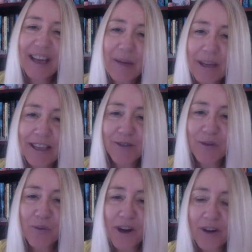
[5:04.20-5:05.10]
a piece from
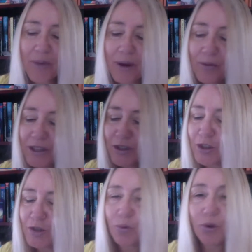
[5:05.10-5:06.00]
one of my
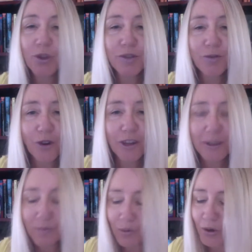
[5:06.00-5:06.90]
research books for this
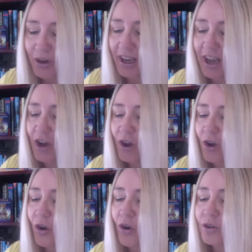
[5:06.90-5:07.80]
book
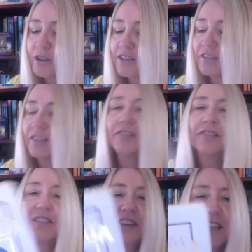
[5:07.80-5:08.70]
called The